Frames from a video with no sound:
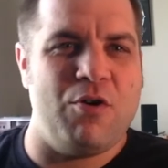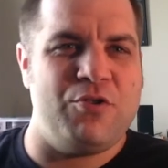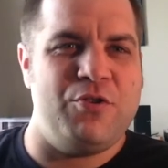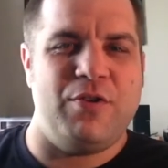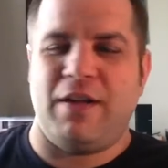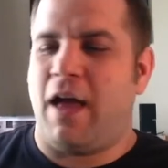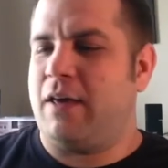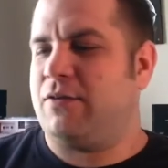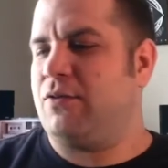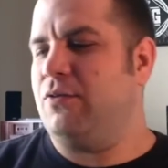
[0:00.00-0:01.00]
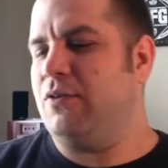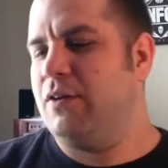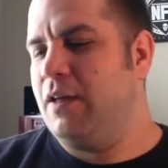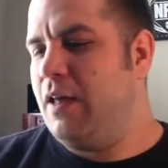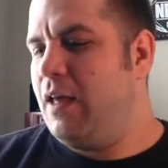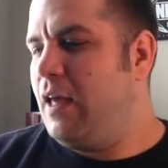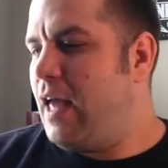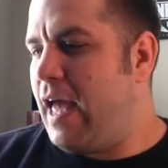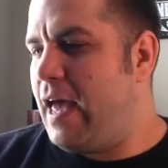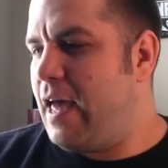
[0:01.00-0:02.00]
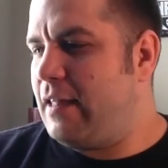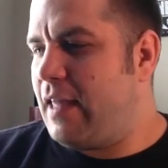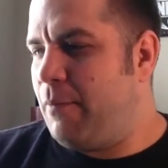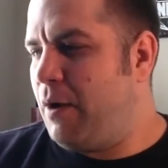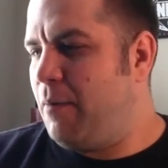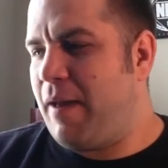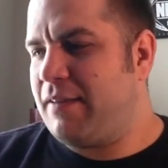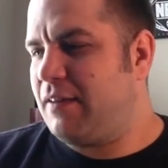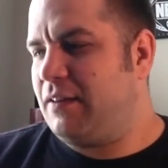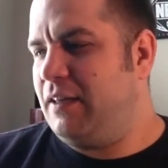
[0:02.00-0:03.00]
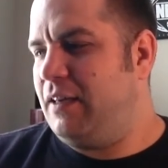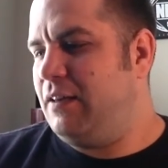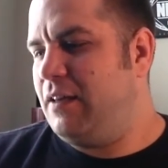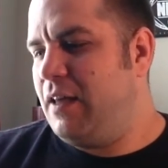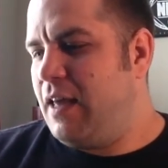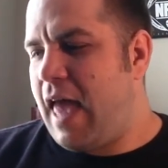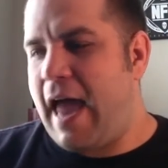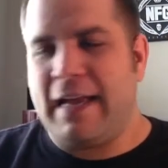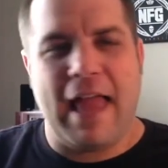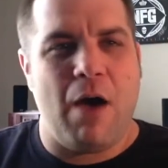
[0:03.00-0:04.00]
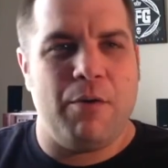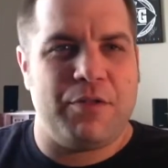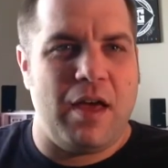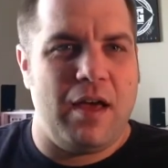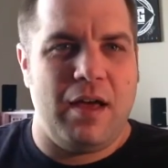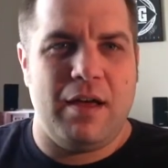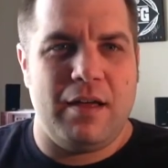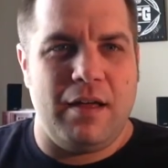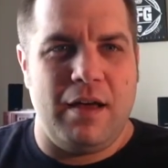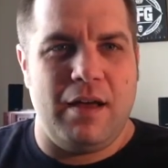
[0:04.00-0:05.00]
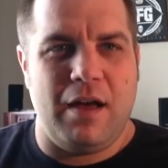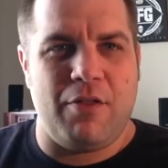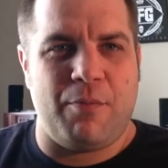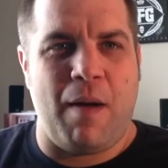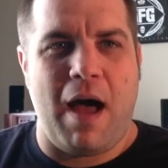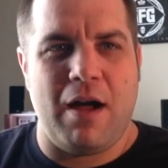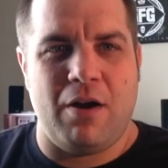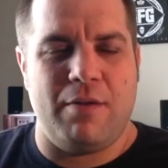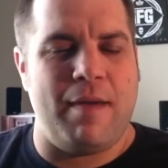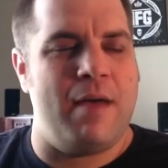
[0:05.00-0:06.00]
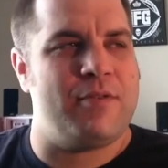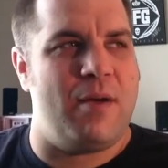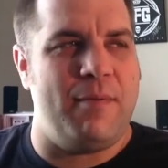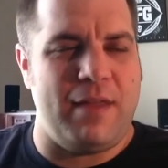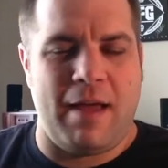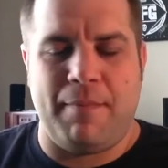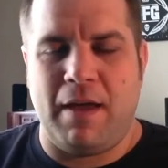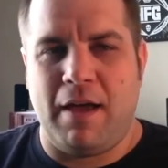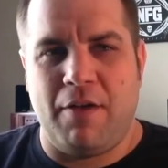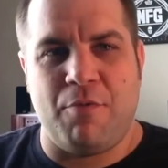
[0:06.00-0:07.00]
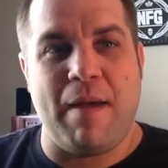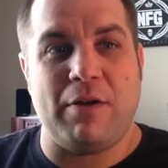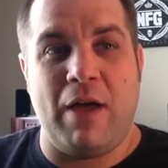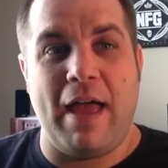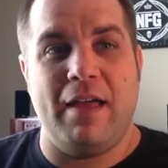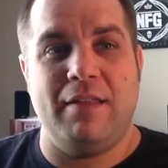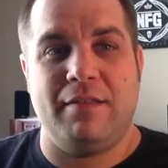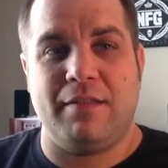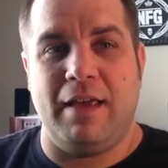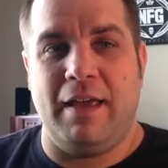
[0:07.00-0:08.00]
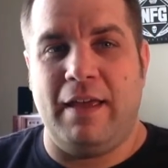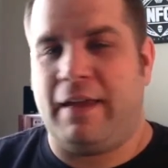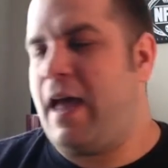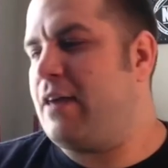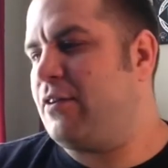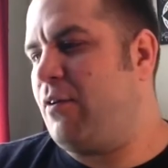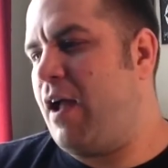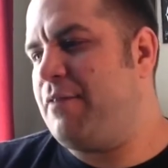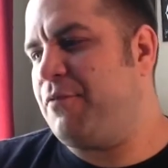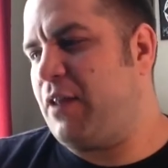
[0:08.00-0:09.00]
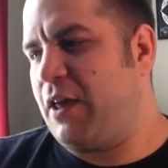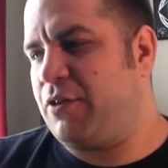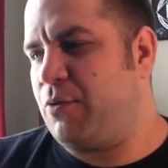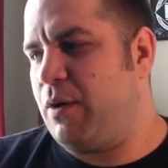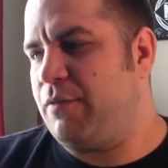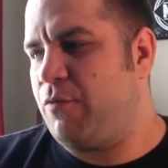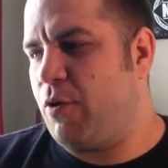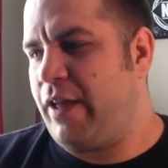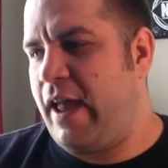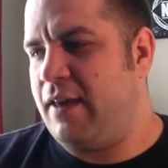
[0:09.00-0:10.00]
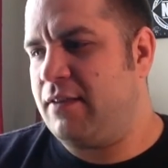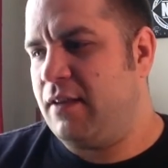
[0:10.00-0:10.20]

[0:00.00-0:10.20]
or a junior in high school, and and we were basically hanging out with uh, uh, other pot or not uh, other metalheads in, in Casa Grande for like three or four days